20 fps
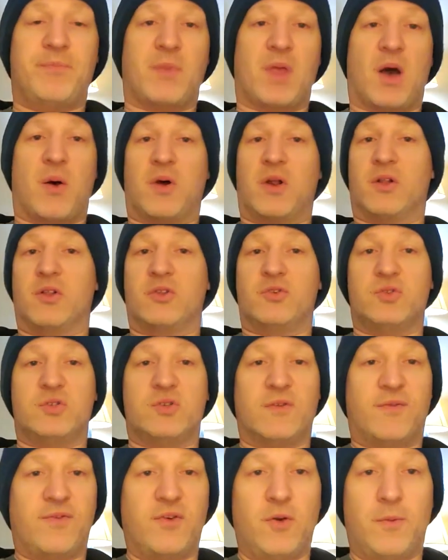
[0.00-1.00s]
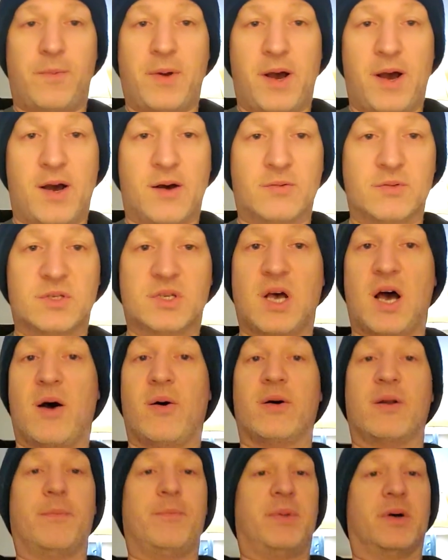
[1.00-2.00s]
I want to lose a few pounds. I
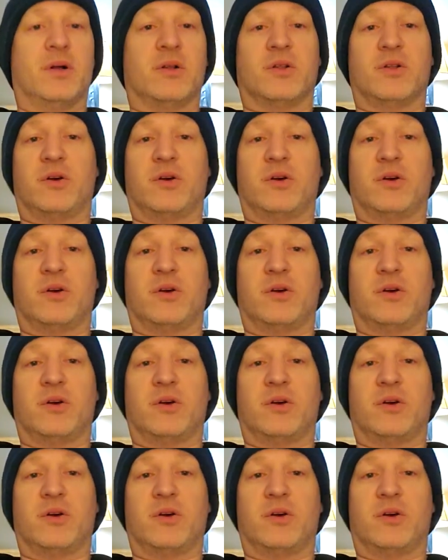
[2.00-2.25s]
want to build a